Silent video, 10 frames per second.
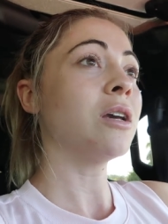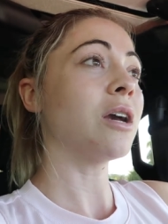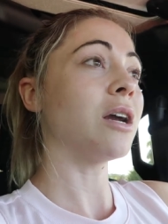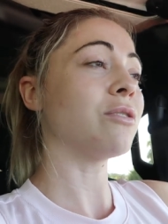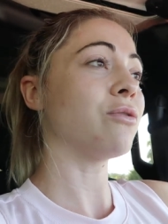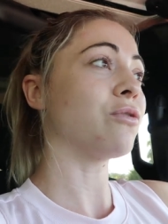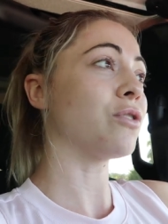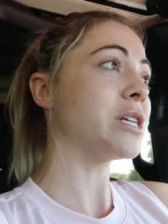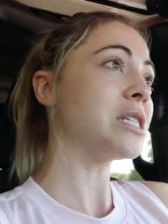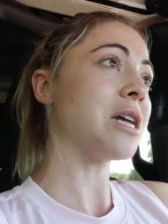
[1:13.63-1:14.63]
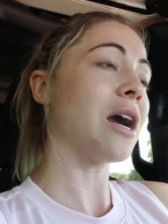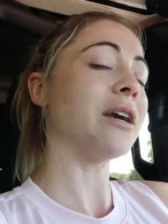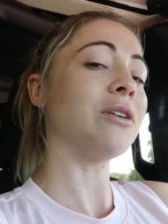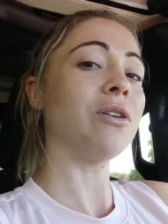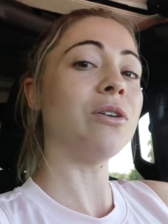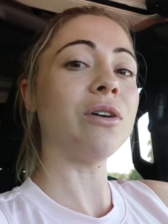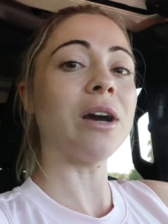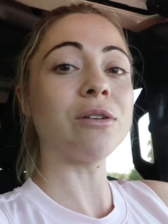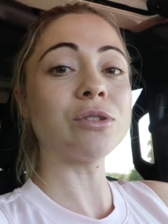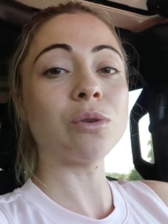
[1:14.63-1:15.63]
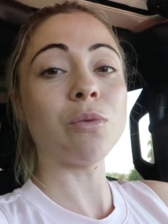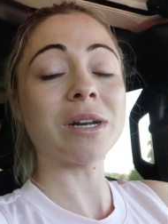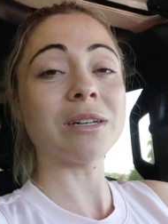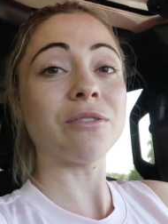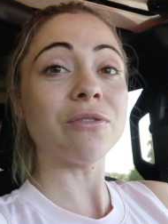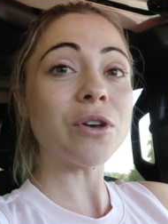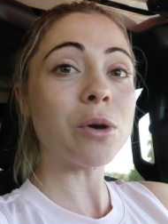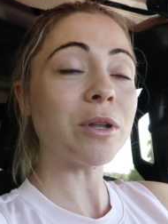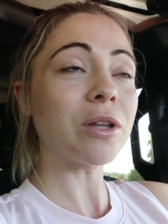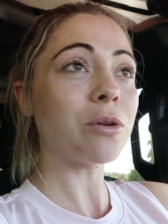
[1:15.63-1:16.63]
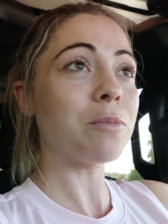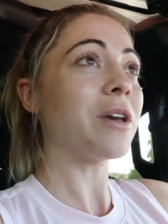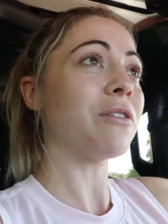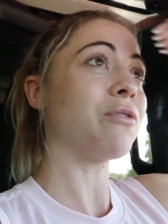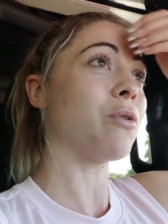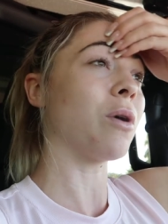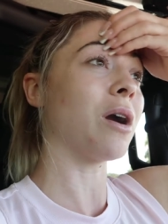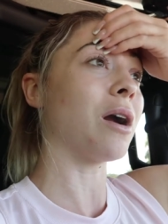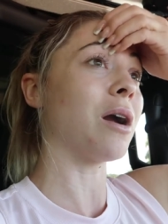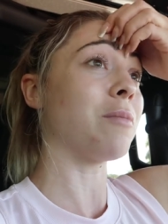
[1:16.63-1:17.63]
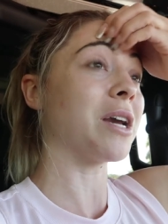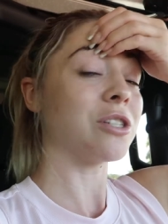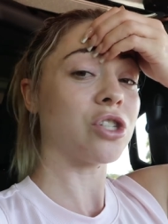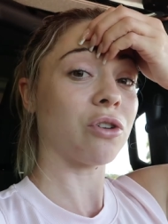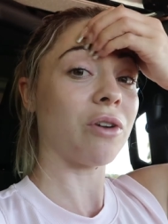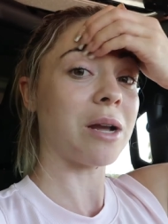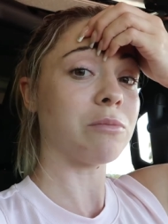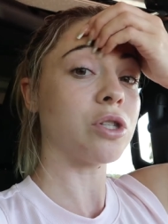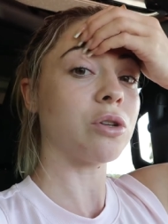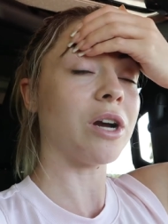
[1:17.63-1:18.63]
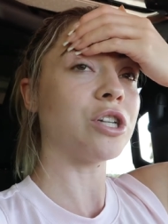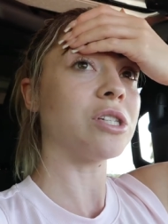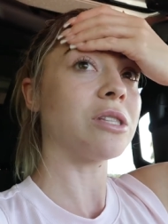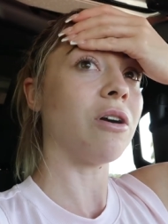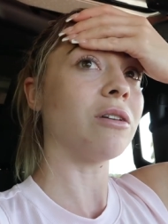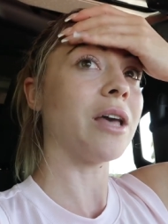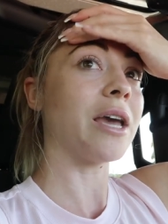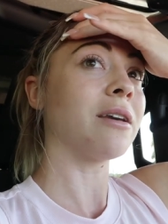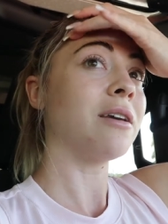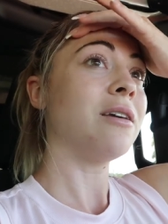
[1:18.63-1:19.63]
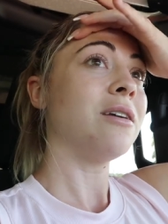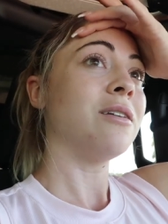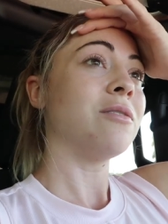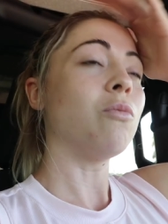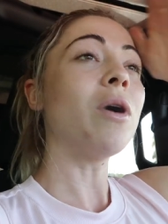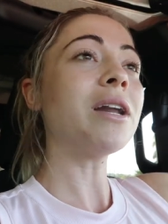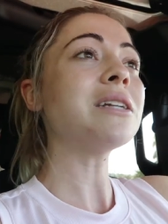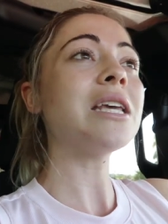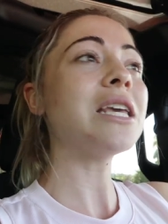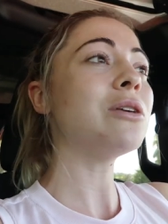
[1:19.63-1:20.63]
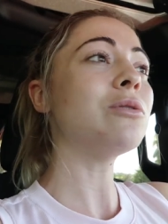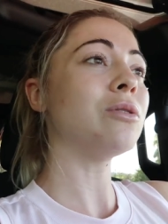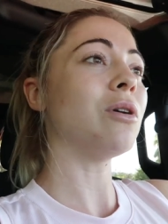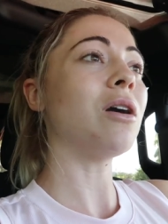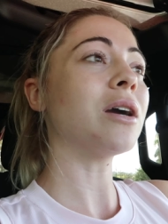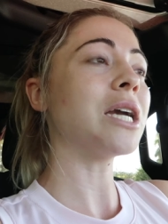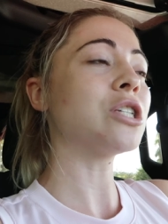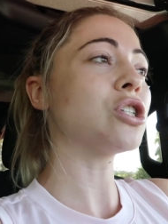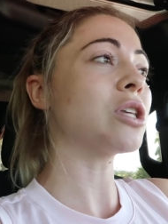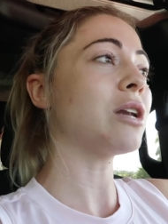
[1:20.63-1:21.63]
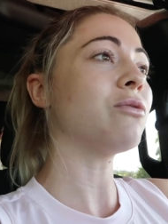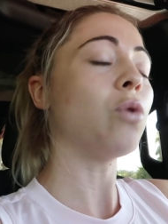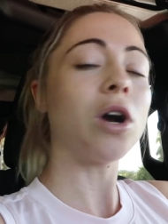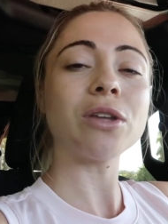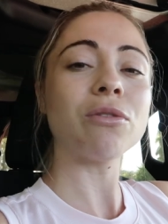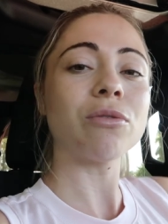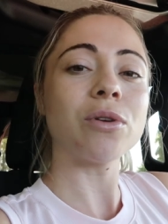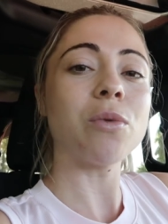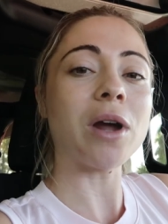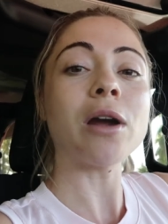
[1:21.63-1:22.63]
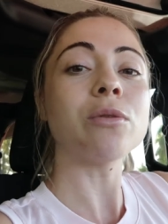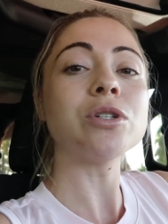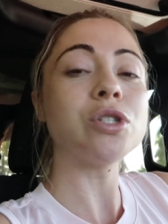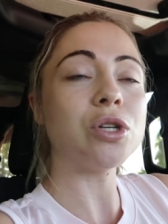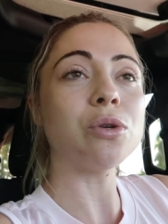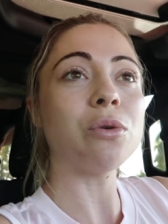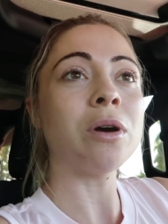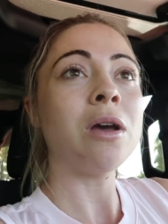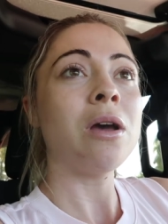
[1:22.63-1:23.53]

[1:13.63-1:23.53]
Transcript: kind of freestyle. I also wanted to film a little bit for my Instagram. So I just thought like, why not take you along and just kind of walk you through what I would do